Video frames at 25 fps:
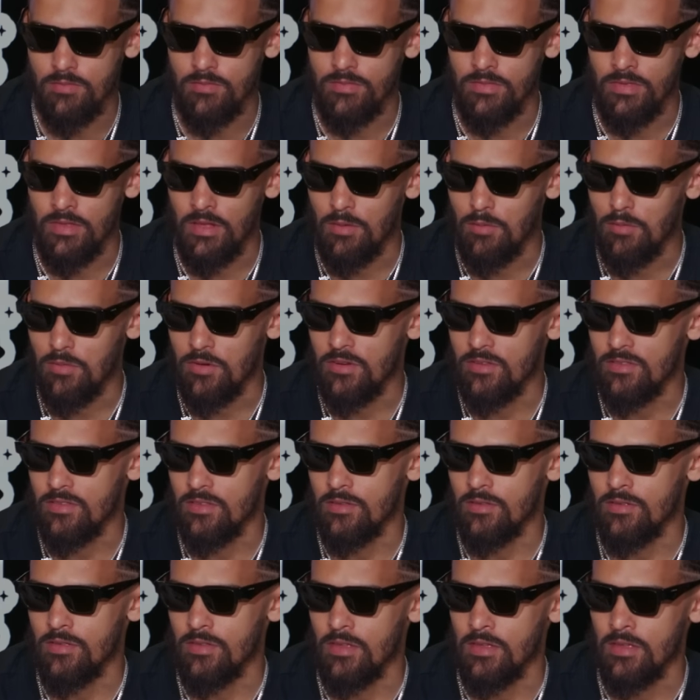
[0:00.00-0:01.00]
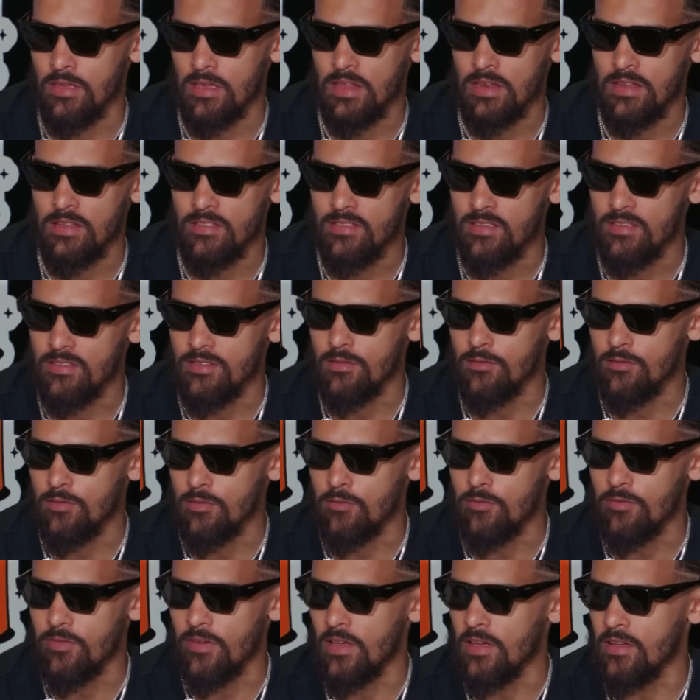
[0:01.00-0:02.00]
numbers and getting attention
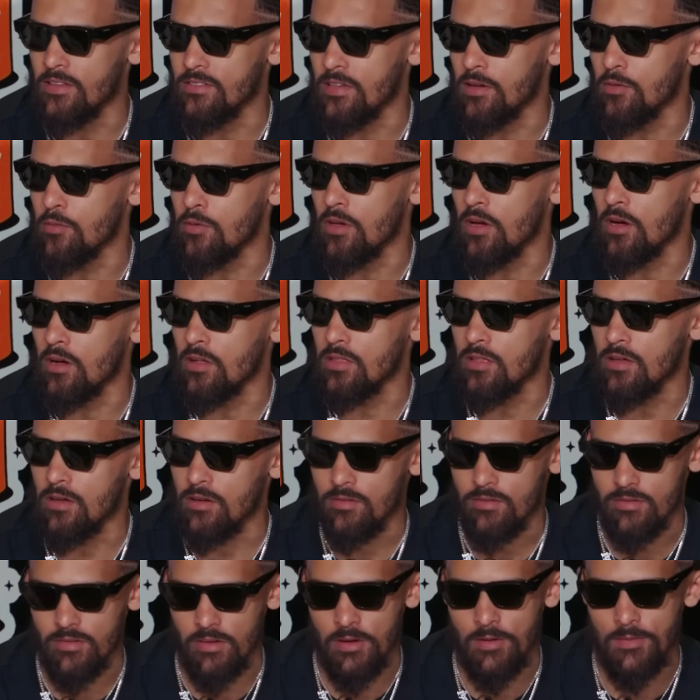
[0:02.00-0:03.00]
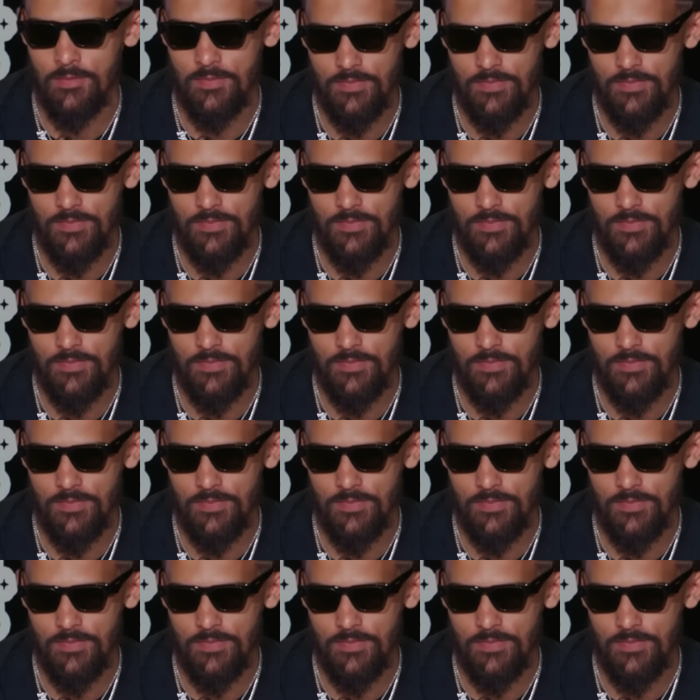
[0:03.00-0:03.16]
from fans that we all love. So.